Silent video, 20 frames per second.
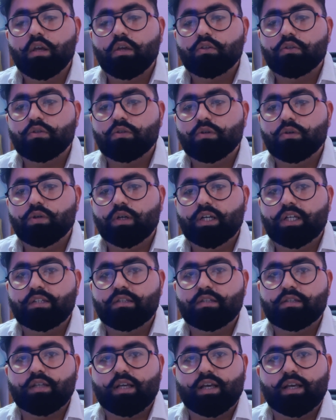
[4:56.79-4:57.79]
So
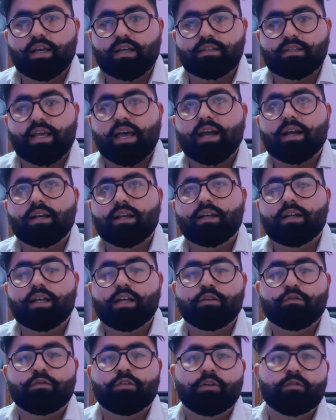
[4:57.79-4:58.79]
it's exactly
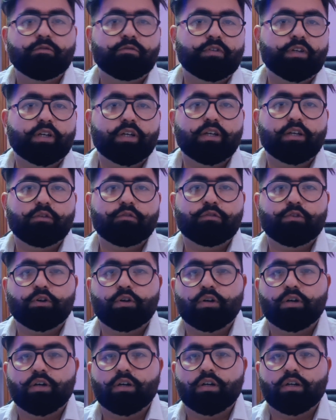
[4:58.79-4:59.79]
like Filmfare
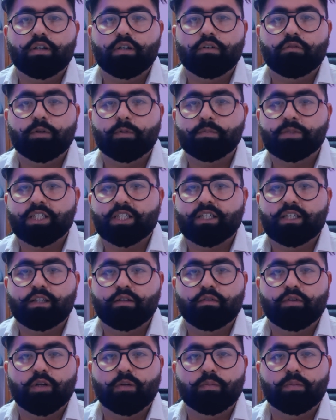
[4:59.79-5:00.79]
for website
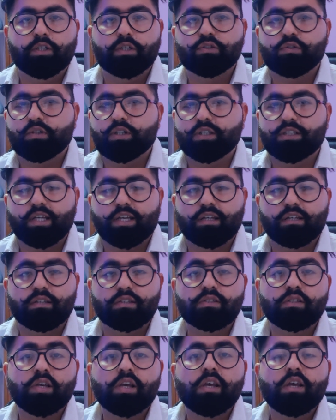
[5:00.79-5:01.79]
developers or
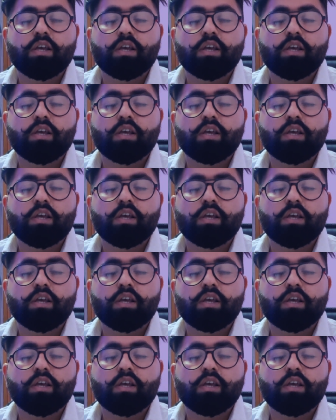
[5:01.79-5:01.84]
designers.